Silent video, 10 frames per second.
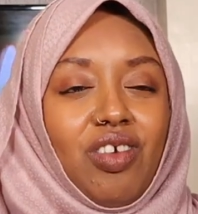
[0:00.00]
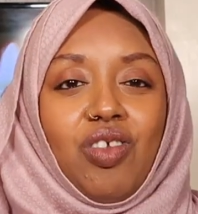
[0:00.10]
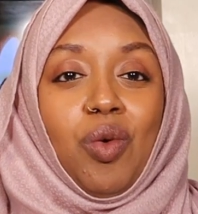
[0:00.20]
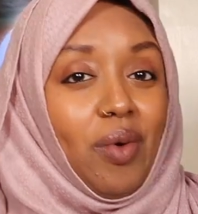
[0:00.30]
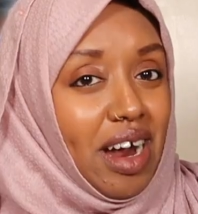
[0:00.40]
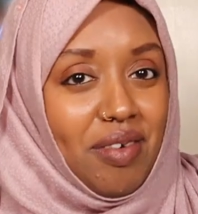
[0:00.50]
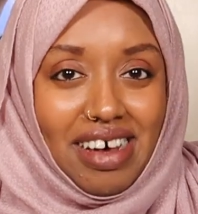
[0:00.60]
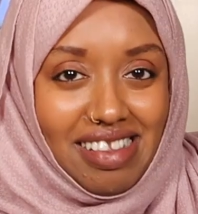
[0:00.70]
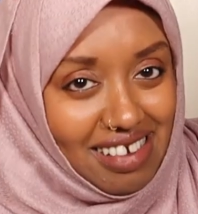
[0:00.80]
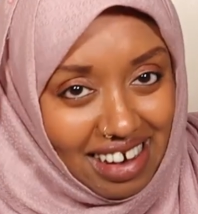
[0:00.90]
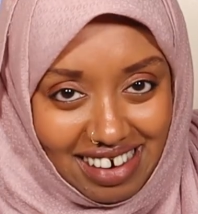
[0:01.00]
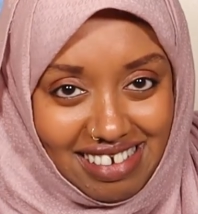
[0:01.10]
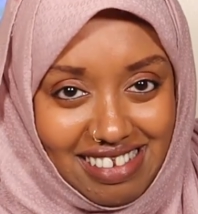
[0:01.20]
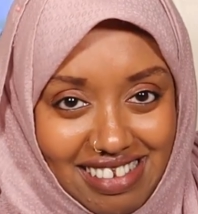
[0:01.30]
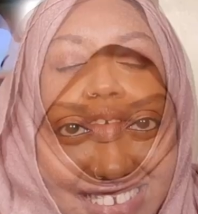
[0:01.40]
to do whatever it
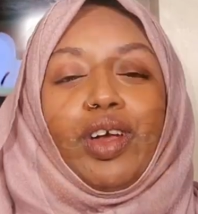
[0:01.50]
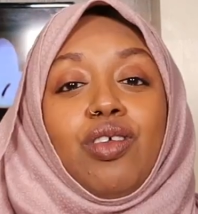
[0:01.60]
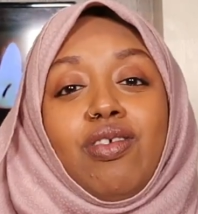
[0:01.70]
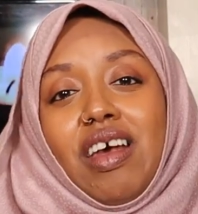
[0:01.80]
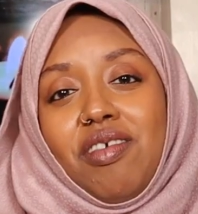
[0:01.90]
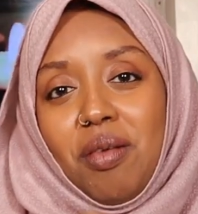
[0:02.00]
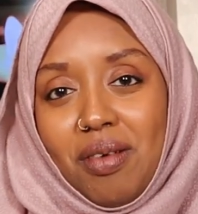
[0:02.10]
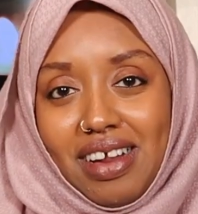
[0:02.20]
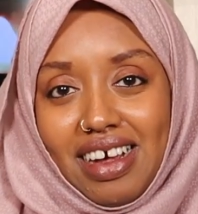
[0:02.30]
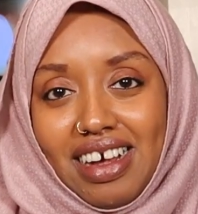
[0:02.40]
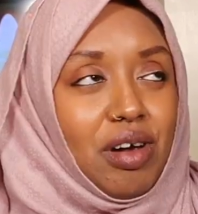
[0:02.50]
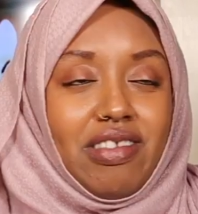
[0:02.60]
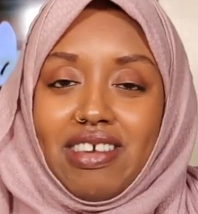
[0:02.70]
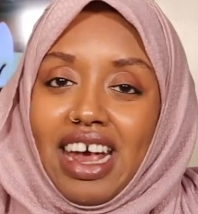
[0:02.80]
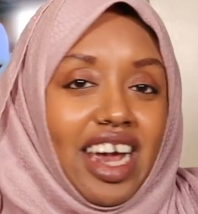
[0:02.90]
takes for you to save the money?
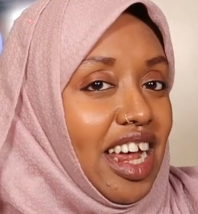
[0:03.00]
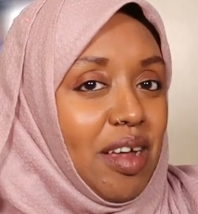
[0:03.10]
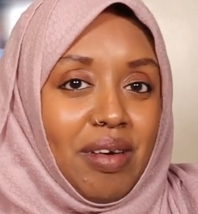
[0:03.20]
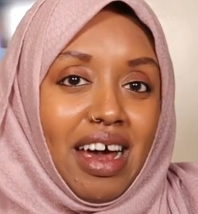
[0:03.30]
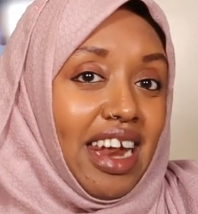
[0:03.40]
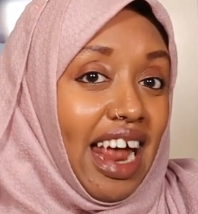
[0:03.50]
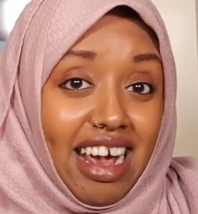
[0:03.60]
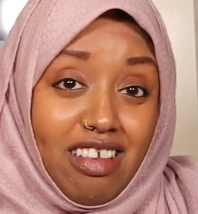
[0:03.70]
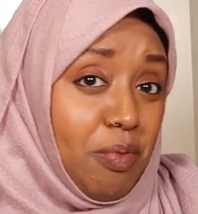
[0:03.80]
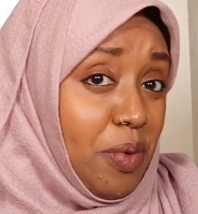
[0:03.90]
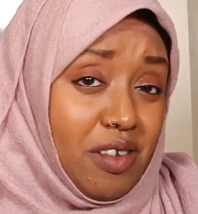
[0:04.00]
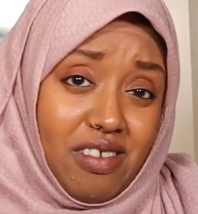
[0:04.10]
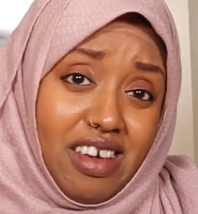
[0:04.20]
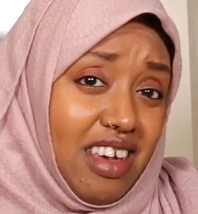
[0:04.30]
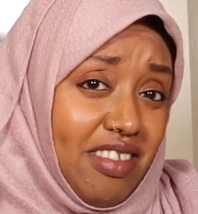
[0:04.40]
Because it ain't gonna be a nice,
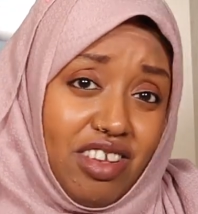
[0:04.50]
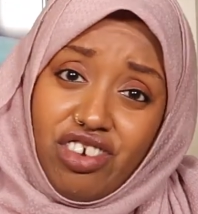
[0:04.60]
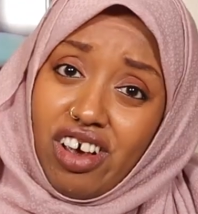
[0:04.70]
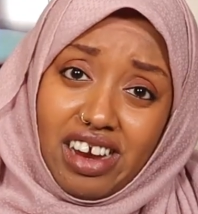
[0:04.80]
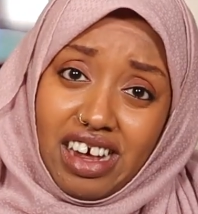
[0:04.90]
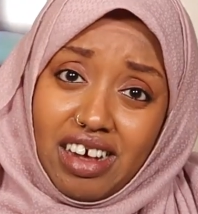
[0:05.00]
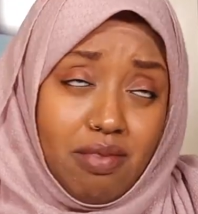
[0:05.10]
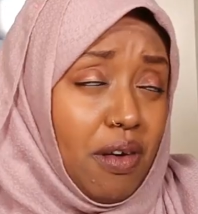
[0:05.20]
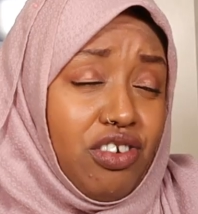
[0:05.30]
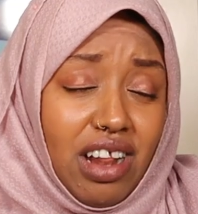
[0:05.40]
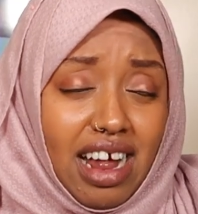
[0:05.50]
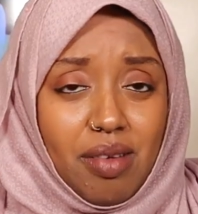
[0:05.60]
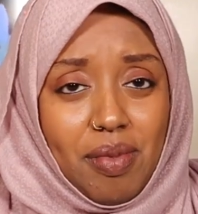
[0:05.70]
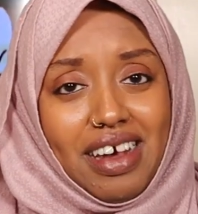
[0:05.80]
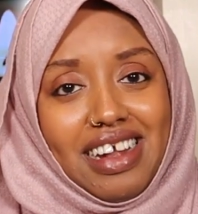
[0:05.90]
pretty easy journey, especially at
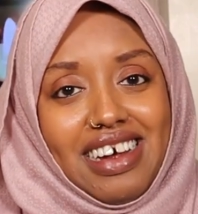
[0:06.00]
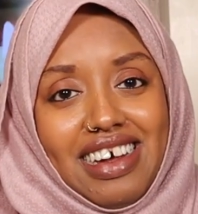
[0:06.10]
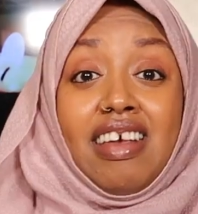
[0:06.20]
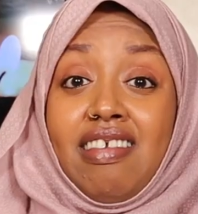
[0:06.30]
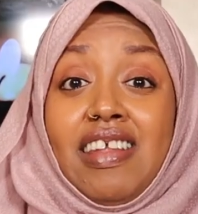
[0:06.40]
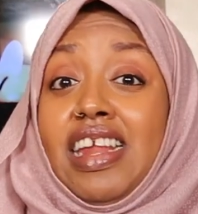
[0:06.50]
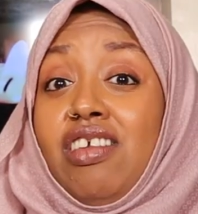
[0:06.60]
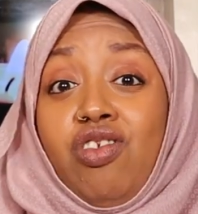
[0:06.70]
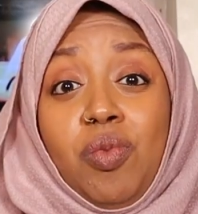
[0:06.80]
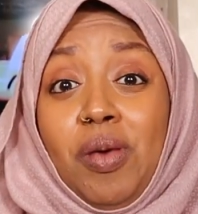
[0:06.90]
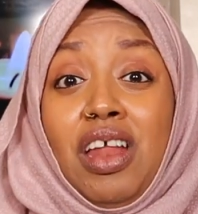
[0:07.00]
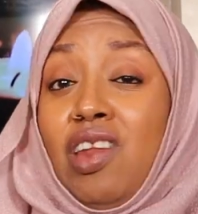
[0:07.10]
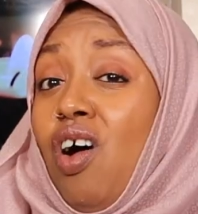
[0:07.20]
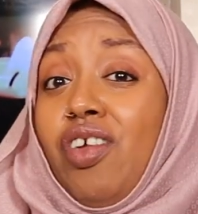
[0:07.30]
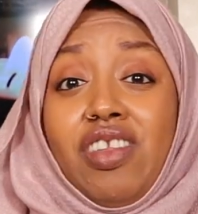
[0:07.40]
the beginning. This needs to be
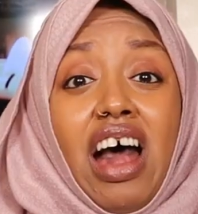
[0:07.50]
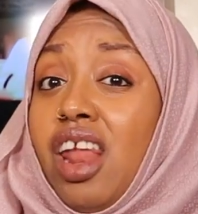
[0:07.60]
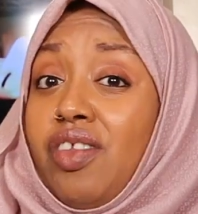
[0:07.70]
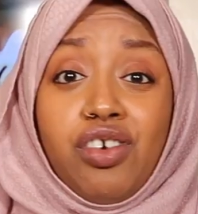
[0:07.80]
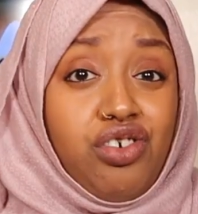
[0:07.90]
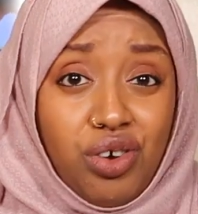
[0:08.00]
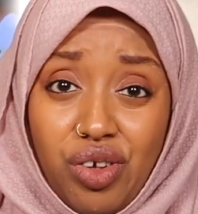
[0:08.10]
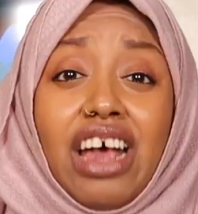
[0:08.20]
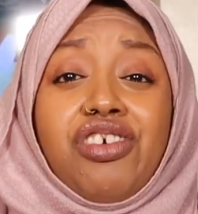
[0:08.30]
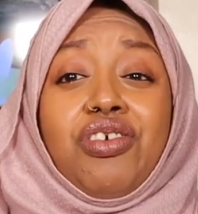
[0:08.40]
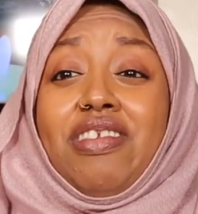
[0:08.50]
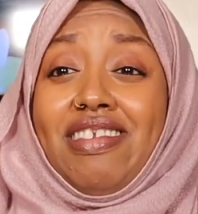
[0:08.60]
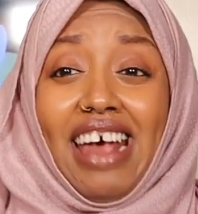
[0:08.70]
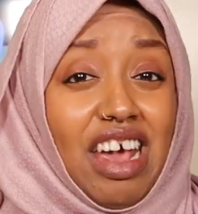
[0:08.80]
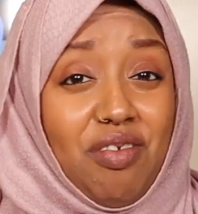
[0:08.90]
not another show. I should
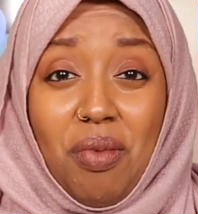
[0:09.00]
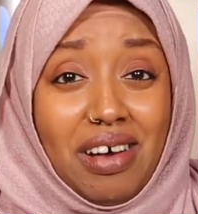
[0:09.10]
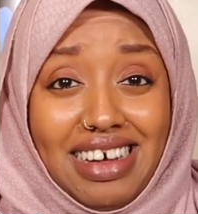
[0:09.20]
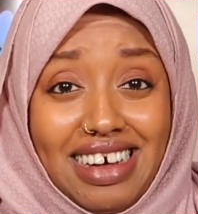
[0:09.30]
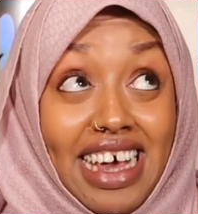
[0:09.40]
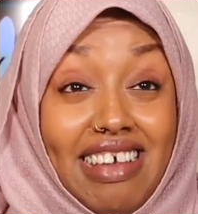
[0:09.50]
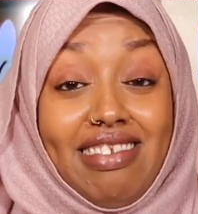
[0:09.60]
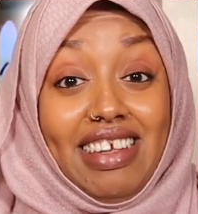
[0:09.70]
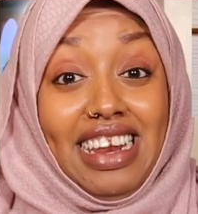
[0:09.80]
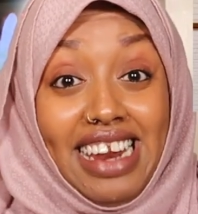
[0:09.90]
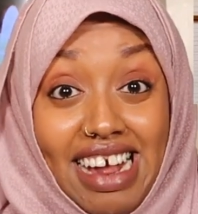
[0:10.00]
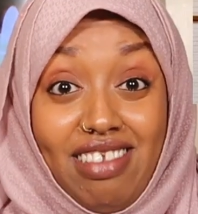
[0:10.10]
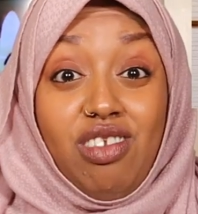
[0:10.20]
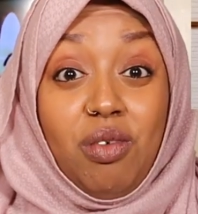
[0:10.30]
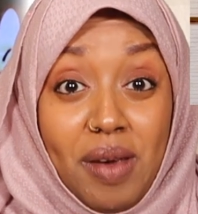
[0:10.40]
save money. This
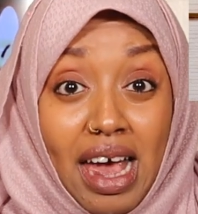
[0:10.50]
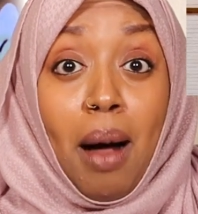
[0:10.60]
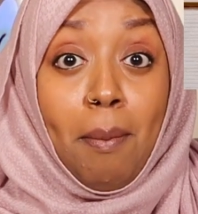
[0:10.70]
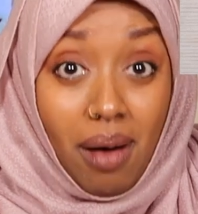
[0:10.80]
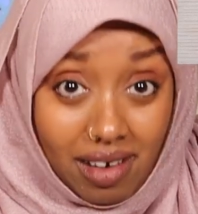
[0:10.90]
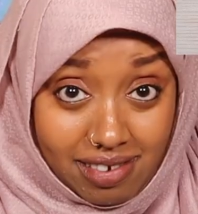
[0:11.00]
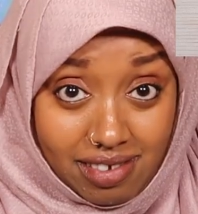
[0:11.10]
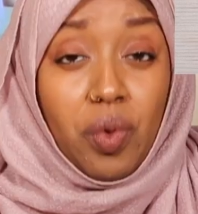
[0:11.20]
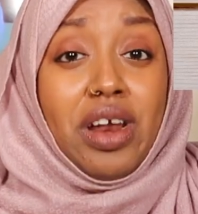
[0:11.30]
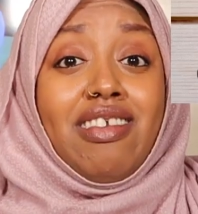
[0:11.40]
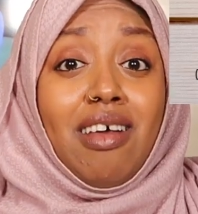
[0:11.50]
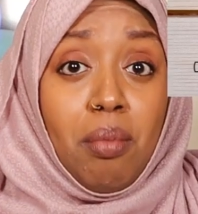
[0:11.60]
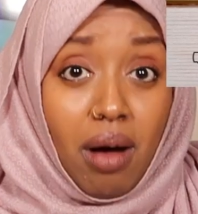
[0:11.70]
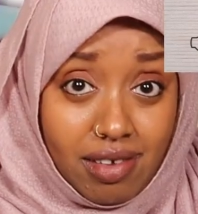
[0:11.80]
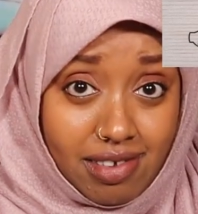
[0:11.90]
needs to be a must. When it's a
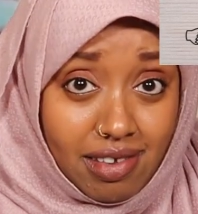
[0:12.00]
must,